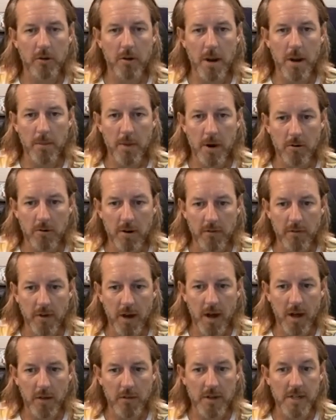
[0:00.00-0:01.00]
Great Barrier Reef
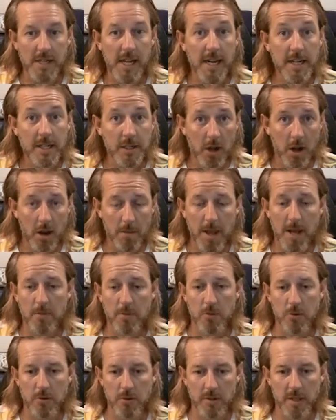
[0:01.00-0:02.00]
are the daytime
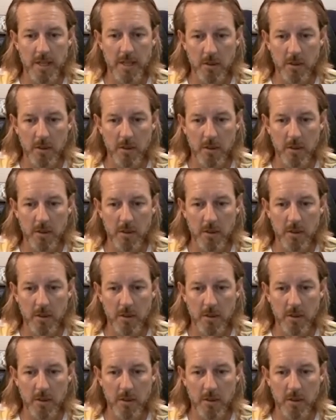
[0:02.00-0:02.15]
animals.